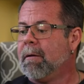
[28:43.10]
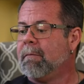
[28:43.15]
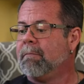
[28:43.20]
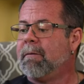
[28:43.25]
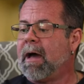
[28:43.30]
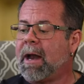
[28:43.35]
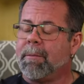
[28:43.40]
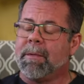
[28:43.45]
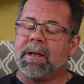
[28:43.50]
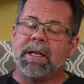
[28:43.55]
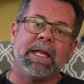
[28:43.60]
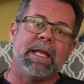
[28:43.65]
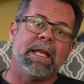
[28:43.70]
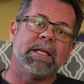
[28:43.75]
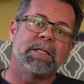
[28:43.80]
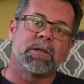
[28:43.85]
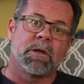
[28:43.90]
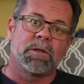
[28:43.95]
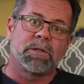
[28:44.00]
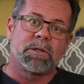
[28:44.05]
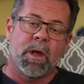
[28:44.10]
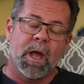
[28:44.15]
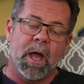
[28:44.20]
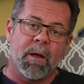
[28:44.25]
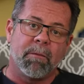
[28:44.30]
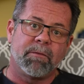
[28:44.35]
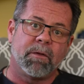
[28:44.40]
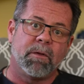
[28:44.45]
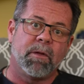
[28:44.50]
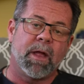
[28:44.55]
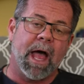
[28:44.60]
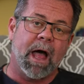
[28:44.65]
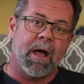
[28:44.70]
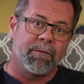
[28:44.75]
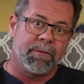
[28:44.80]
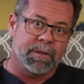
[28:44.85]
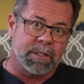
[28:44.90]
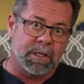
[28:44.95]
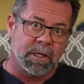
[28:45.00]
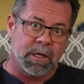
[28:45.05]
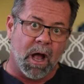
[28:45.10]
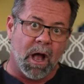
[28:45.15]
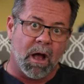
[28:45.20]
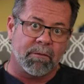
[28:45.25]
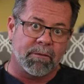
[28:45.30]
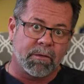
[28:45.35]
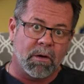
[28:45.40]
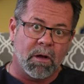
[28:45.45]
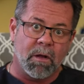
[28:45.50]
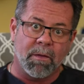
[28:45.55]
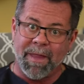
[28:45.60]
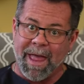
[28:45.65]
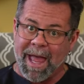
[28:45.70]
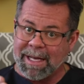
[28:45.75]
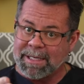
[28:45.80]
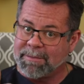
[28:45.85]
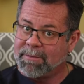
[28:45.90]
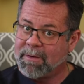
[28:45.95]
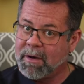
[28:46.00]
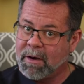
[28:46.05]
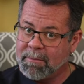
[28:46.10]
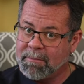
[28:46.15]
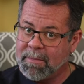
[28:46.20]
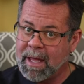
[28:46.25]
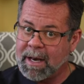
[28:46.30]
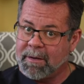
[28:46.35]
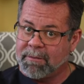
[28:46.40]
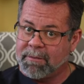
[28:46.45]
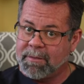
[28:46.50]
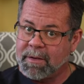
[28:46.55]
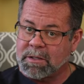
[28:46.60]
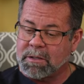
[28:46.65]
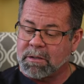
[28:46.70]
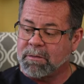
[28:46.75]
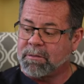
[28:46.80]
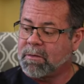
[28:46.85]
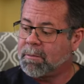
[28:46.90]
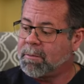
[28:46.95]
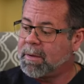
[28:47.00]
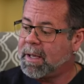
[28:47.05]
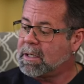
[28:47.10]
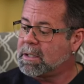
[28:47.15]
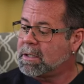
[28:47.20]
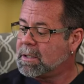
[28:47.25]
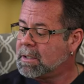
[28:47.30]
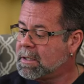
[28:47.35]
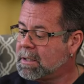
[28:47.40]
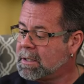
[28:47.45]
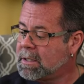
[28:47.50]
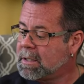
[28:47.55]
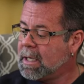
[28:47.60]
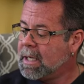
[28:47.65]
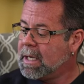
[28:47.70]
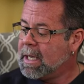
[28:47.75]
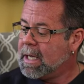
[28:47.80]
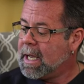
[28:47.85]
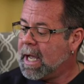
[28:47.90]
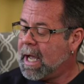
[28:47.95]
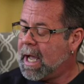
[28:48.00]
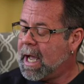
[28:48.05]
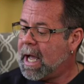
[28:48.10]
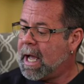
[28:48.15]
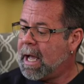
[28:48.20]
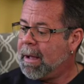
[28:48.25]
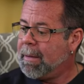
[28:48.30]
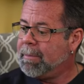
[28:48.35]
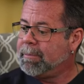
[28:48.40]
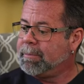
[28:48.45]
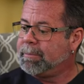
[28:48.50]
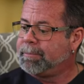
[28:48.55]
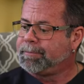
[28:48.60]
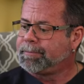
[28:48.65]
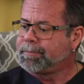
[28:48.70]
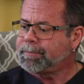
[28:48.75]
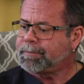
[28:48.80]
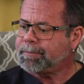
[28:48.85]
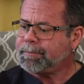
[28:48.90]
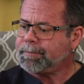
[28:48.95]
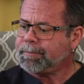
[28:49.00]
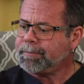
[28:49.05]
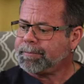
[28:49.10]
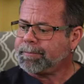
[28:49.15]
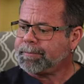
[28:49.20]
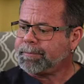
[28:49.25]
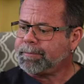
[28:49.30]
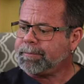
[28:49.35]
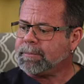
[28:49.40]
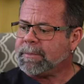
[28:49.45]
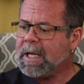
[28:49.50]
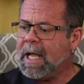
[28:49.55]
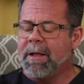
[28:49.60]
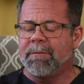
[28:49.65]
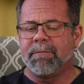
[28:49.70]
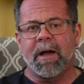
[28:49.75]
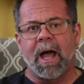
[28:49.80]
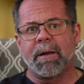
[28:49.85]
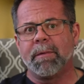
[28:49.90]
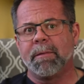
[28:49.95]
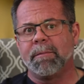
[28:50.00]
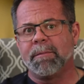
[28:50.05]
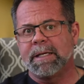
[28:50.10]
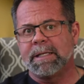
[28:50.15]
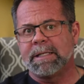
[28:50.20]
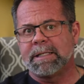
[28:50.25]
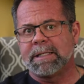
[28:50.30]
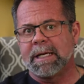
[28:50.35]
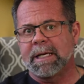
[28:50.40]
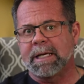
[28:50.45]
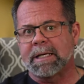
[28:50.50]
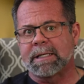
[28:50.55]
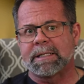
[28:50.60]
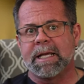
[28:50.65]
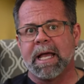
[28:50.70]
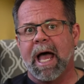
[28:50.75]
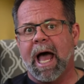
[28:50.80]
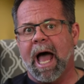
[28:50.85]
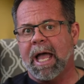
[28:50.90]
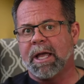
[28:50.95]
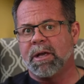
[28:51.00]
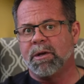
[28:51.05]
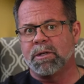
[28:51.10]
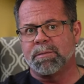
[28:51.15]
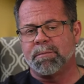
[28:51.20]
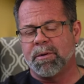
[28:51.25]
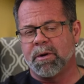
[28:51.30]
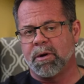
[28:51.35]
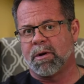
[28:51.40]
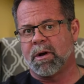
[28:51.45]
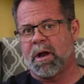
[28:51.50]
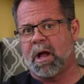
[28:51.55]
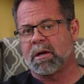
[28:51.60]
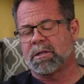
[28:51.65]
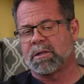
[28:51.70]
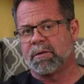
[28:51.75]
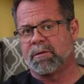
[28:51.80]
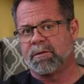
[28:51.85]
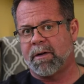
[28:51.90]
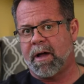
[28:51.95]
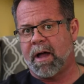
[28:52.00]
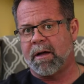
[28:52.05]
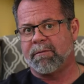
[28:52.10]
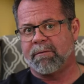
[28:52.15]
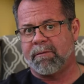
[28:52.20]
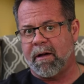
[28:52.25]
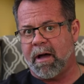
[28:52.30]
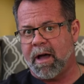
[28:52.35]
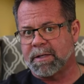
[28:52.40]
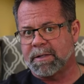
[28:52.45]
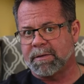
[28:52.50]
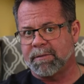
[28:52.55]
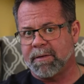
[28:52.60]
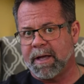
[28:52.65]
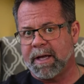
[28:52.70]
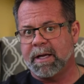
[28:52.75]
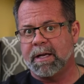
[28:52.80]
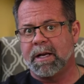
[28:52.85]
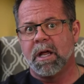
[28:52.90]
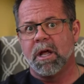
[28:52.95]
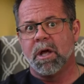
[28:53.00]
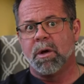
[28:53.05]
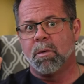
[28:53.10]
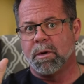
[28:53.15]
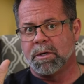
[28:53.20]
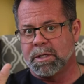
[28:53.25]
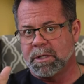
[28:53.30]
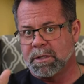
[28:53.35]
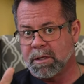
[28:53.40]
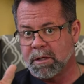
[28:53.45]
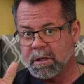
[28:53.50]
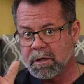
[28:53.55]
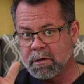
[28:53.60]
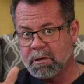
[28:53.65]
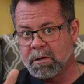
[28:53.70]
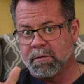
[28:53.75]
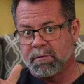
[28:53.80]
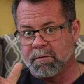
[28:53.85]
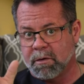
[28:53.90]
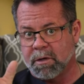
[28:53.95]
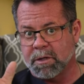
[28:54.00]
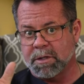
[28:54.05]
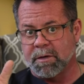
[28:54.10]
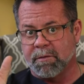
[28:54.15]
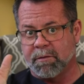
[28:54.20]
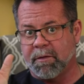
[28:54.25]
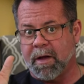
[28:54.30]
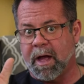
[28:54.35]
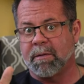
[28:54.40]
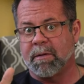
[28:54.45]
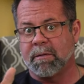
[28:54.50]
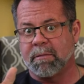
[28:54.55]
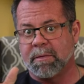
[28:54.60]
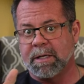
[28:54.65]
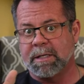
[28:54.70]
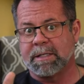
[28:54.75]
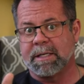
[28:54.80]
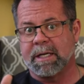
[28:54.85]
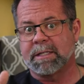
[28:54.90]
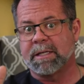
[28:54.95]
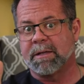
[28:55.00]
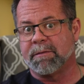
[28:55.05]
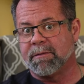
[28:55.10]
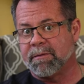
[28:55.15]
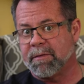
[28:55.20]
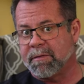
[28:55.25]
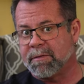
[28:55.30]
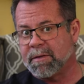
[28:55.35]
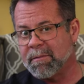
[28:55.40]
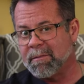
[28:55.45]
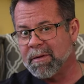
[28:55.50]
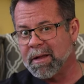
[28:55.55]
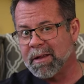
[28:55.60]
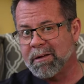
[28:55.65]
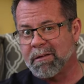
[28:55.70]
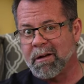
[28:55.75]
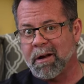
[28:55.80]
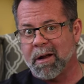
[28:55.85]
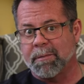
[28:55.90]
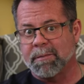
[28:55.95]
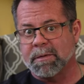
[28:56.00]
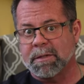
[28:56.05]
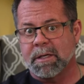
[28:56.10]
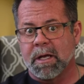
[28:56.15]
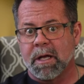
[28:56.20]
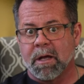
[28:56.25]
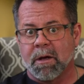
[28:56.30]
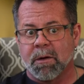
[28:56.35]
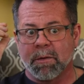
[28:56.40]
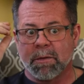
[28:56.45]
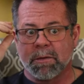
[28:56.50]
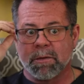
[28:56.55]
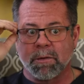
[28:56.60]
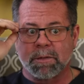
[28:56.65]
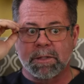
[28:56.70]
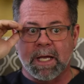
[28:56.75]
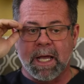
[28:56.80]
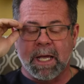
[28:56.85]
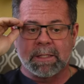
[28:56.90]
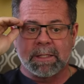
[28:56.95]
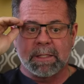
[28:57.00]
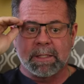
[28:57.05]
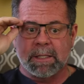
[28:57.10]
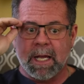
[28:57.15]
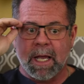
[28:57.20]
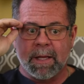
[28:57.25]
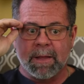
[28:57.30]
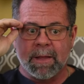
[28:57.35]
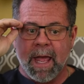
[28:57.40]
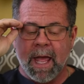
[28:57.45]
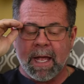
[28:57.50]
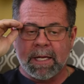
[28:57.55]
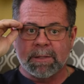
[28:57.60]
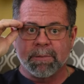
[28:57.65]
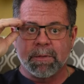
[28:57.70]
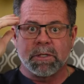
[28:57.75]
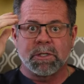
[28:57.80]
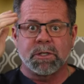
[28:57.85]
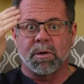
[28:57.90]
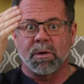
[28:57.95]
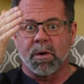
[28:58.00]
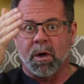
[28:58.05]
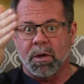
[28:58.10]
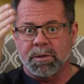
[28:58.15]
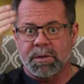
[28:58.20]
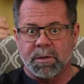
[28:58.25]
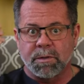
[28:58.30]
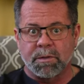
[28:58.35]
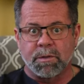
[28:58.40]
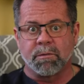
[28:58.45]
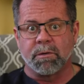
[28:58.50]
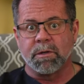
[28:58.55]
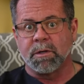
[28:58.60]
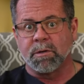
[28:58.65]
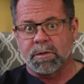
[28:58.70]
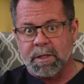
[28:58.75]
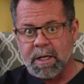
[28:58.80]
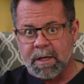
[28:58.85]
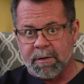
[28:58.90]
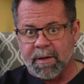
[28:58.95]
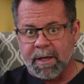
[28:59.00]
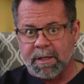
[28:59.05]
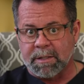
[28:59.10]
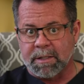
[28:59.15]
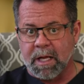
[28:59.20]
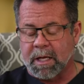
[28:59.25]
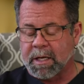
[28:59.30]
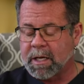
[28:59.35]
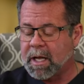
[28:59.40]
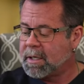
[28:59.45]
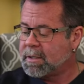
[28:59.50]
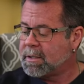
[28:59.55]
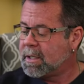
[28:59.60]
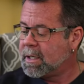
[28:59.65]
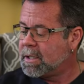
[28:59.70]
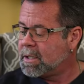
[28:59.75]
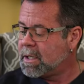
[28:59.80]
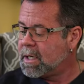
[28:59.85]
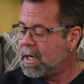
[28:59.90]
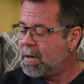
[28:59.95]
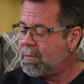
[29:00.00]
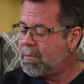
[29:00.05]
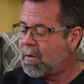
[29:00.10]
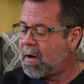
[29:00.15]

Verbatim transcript: Vitamin E is also helpful. Alpha tocopherol, that's very beneficial for patients. Um, and vitamin B6. I use pyridoxal 5 phosphate, which is a good version of vitamin B6 at 50 milligrams with those cases. And that's been shown also to reduce advanced glycosylation end